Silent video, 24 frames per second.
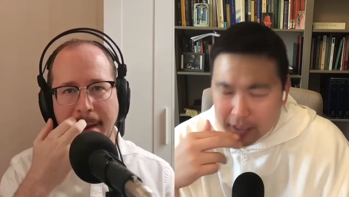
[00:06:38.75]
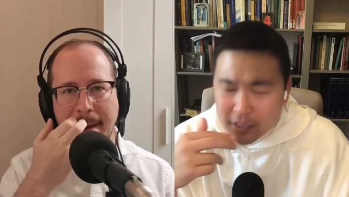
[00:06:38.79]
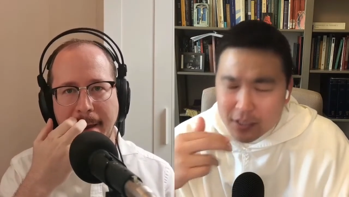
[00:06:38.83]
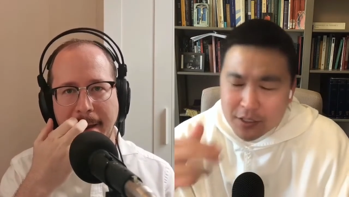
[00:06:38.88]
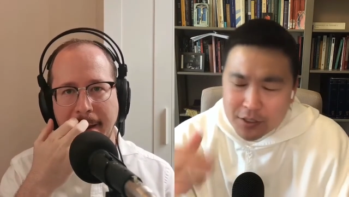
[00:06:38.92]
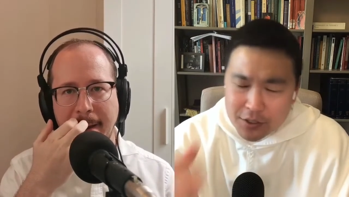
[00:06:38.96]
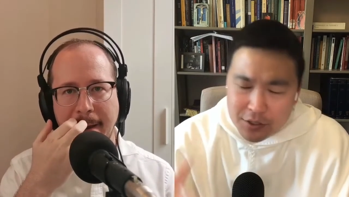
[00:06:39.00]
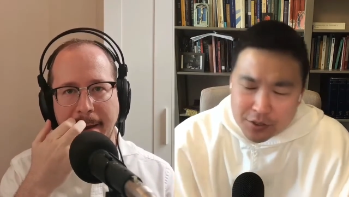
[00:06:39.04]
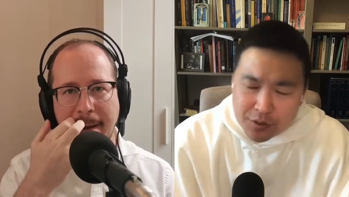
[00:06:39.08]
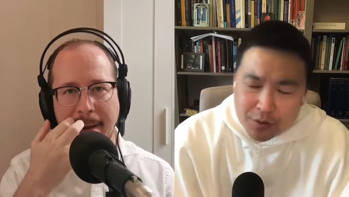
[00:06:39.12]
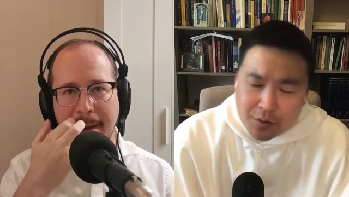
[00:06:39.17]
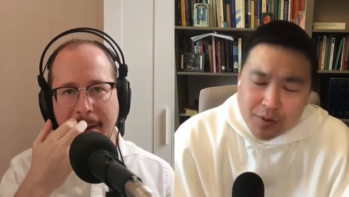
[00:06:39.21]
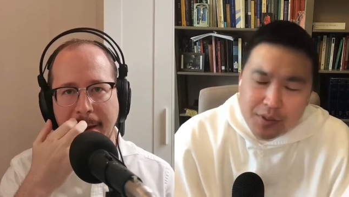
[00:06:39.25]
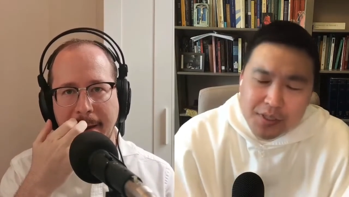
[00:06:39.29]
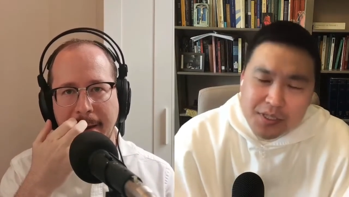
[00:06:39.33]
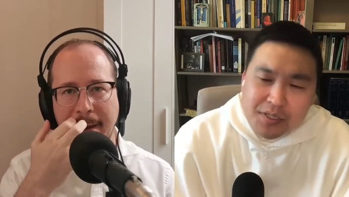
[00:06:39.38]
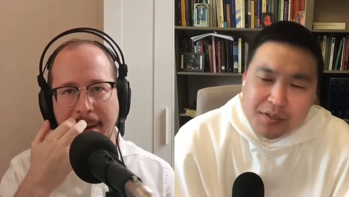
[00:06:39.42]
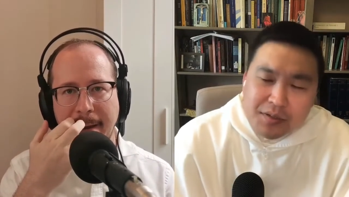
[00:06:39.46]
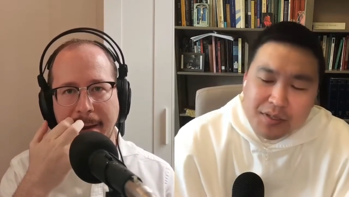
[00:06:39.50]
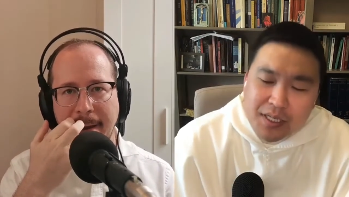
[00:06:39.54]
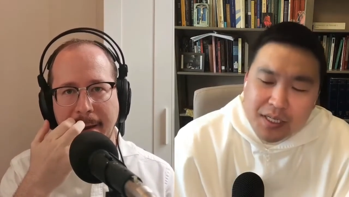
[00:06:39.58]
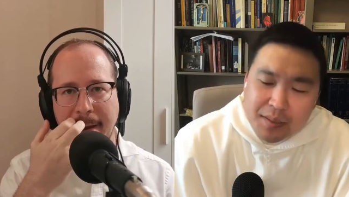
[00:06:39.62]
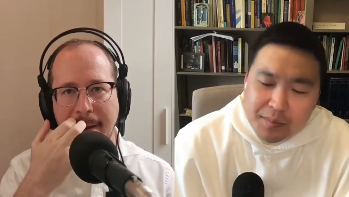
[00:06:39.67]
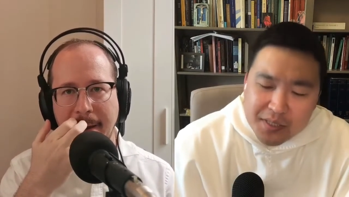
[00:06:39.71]
Speaker 1: Sure.
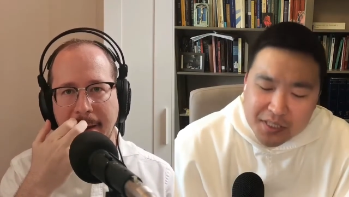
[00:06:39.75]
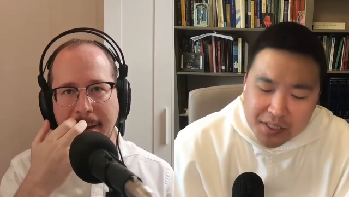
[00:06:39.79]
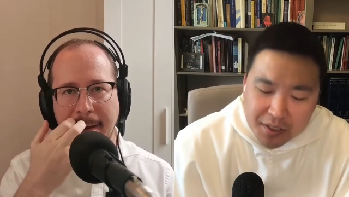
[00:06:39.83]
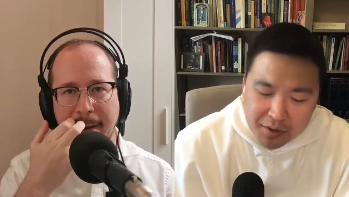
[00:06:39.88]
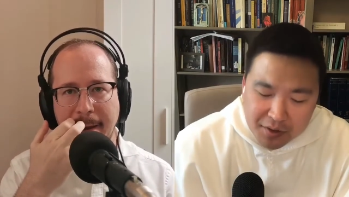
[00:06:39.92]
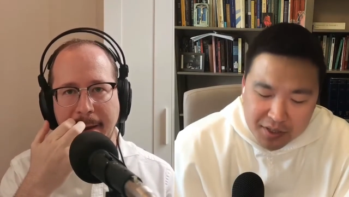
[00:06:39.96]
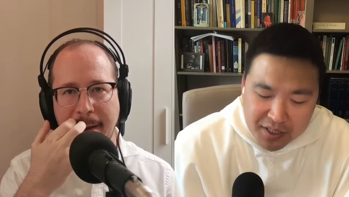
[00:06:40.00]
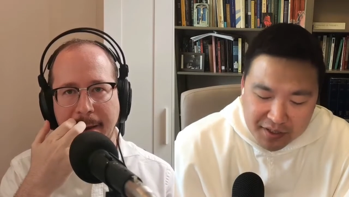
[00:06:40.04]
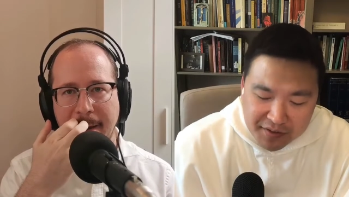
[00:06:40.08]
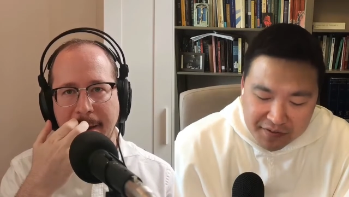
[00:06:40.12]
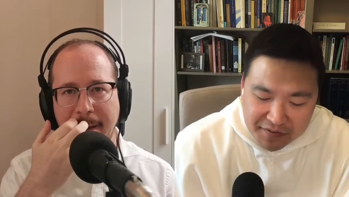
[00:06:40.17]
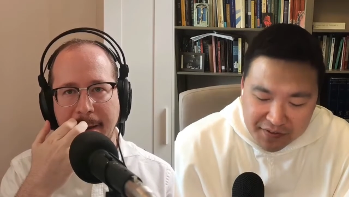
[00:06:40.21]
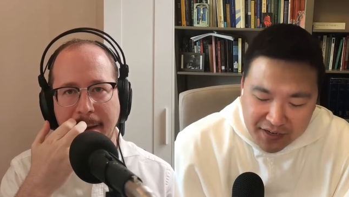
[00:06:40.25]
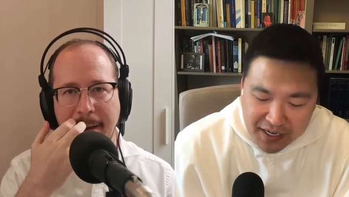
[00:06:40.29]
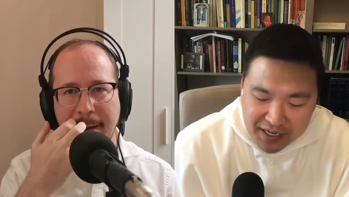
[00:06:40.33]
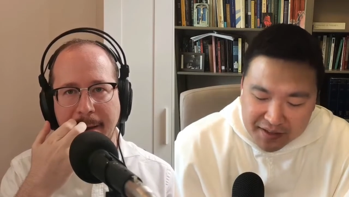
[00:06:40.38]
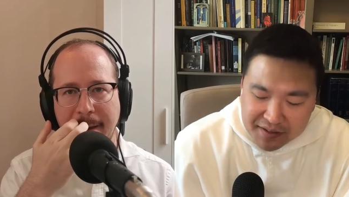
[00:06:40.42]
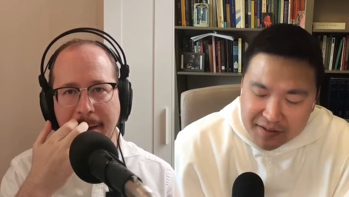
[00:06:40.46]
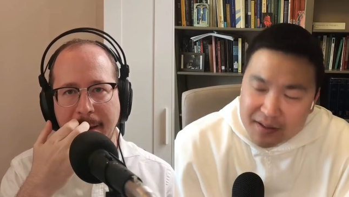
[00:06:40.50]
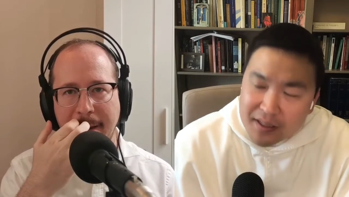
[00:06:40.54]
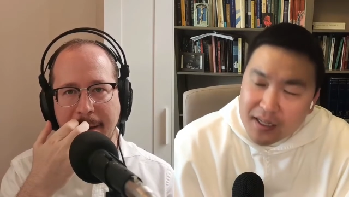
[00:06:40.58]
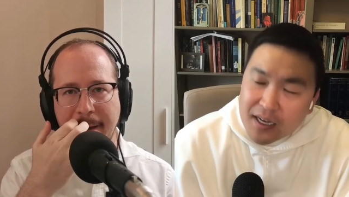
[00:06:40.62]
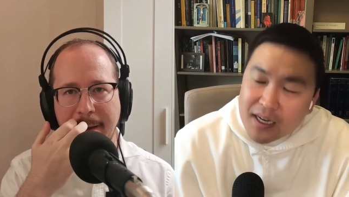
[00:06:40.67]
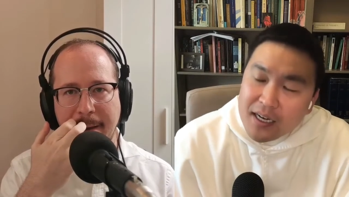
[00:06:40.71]
So the obscurity of
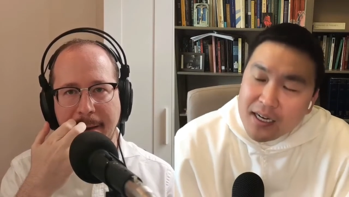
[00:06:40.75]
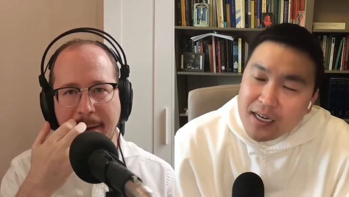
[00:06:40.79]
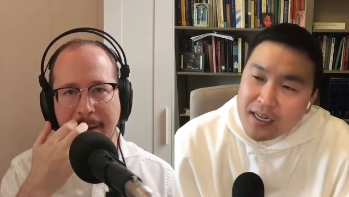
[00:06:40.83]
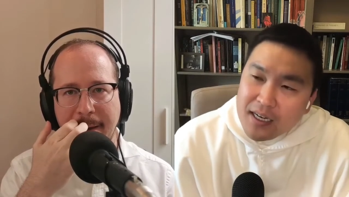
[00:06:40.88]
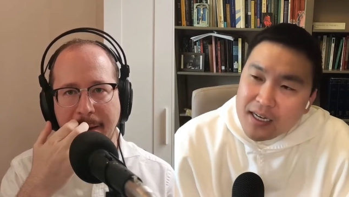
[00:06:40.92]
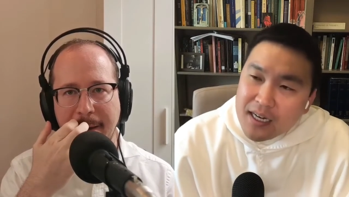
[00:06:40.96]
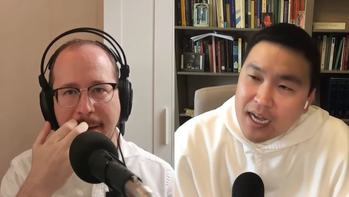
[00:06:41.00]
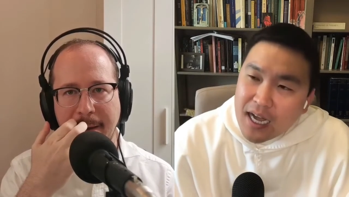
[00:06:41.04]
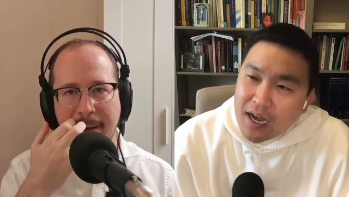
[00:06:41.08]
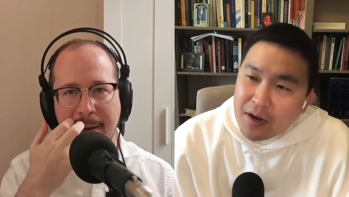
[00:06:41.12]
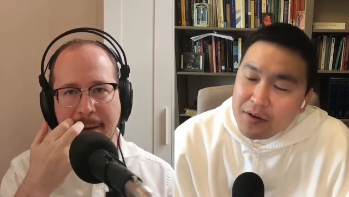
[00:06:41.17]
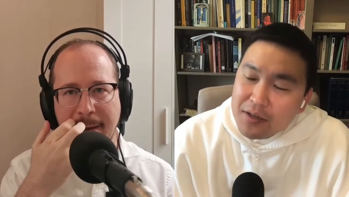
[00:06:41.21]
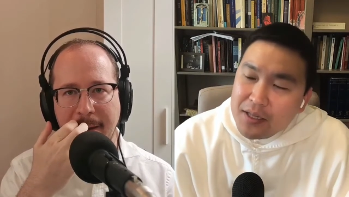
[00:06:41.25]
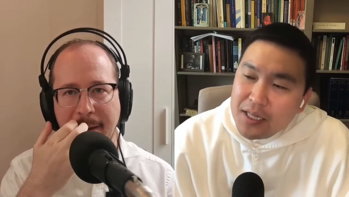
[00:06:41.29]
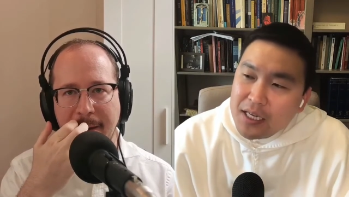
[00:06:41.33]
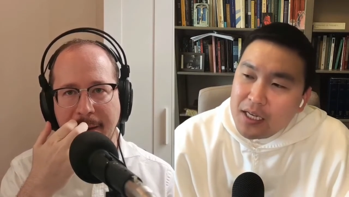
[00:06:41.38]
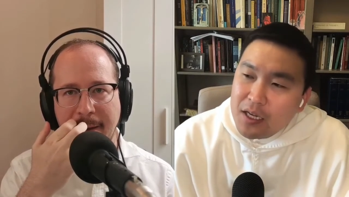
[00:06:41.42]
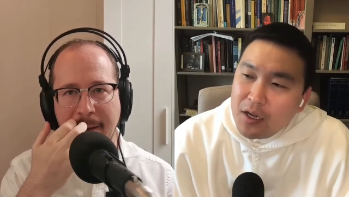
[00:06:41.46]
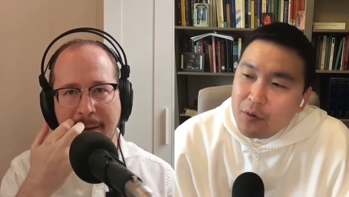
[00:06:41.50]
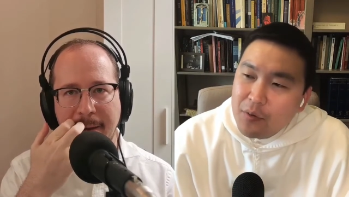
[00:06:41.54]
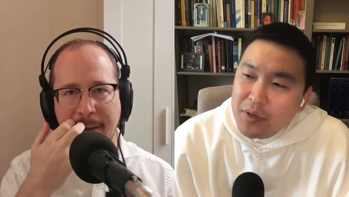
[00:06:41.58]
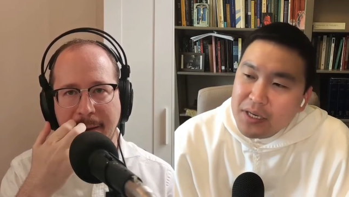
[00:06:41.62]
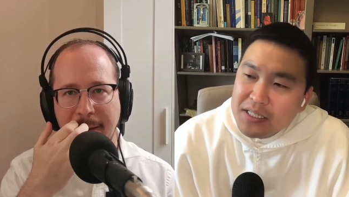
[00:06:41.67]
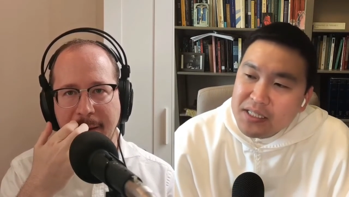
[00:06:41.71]
faith, how do they
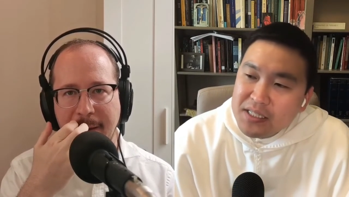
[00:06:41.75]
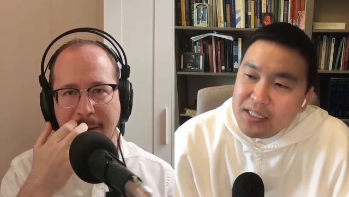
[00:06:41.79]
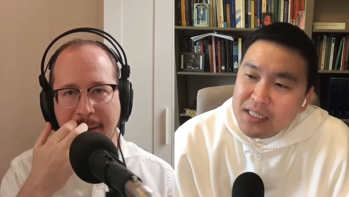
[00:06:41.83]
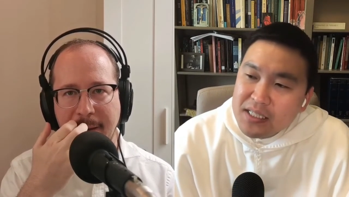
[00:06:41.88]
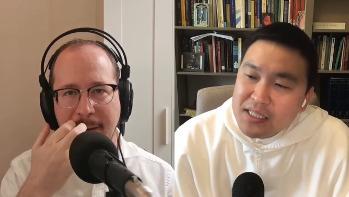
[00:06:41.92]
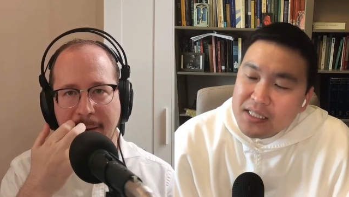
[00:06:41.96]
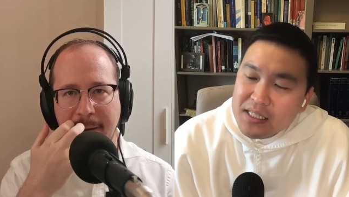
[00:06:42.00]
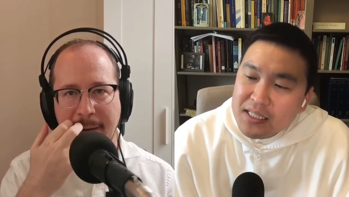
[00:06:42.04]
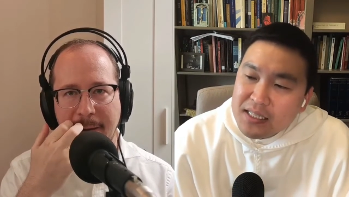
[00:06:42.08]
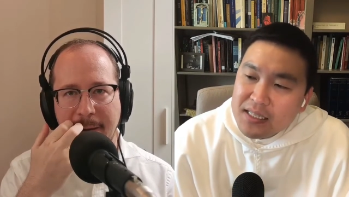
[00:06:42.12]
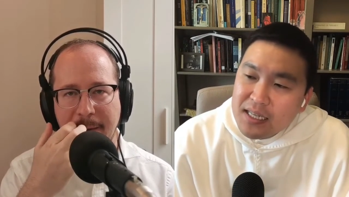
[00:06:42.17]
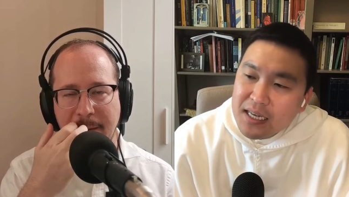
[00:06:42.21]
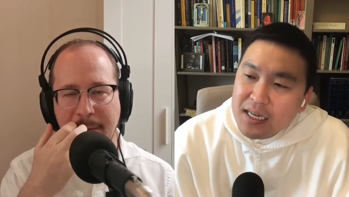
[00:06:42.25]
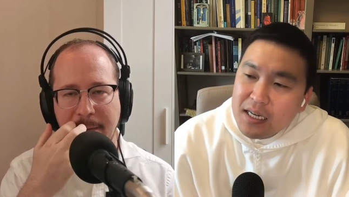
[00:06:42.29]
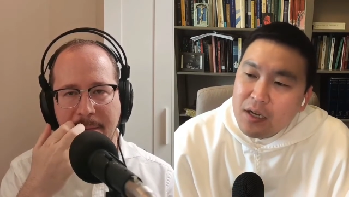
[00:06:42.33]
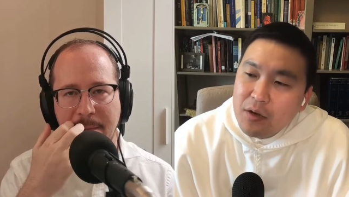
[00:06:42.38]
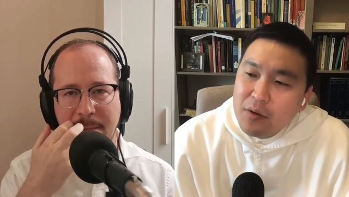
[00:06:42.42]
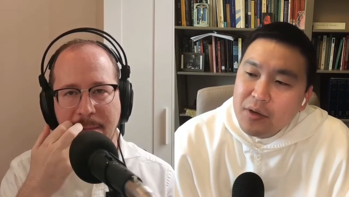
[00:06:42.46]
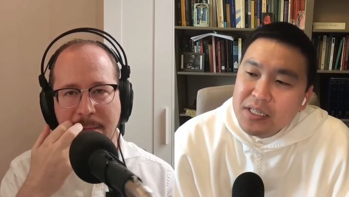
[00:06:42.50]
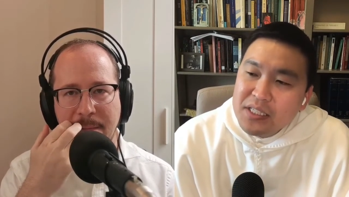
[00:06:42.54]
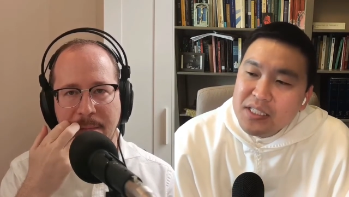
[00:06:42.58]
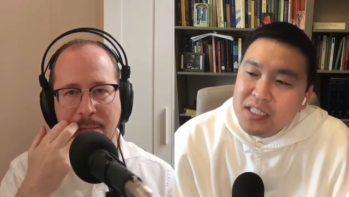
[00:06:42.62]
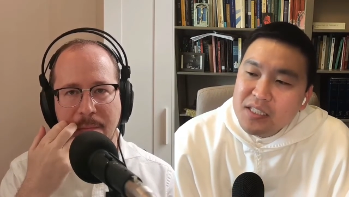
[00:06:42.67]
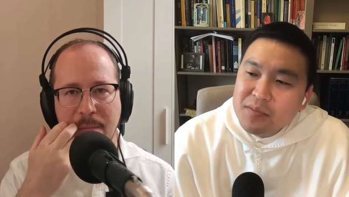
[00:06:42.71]
coexist? They
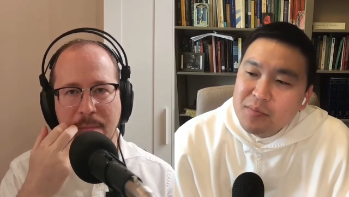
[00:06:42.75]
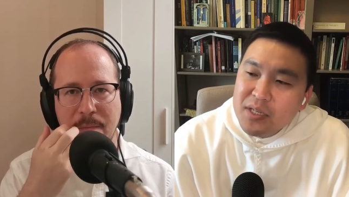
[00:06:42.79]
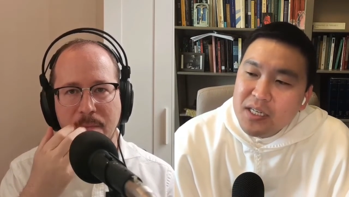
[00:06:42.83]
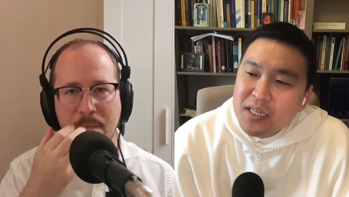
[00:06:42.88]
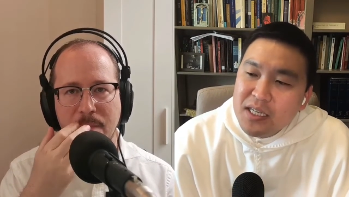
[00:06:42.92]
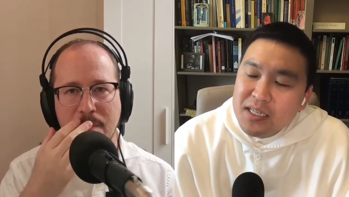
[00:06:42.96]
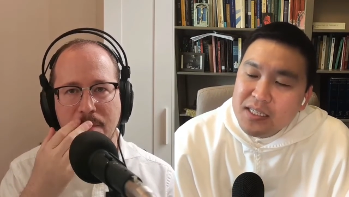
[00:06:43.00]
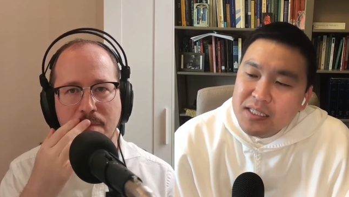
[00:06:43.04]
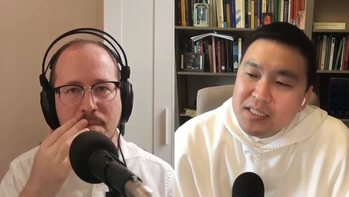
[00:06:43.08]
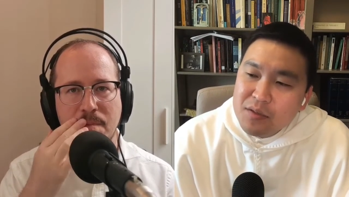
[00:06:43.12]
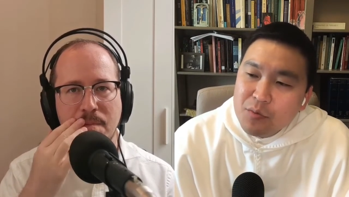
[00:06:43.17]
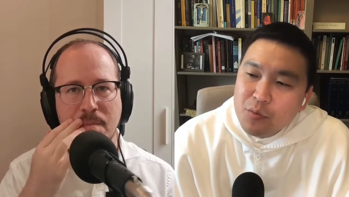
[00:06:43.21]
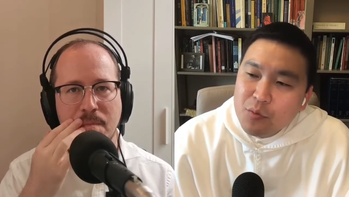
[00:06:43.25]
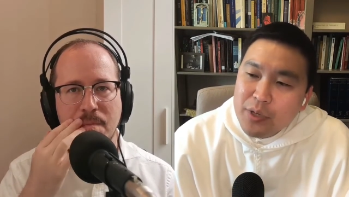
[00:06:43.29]
coexist because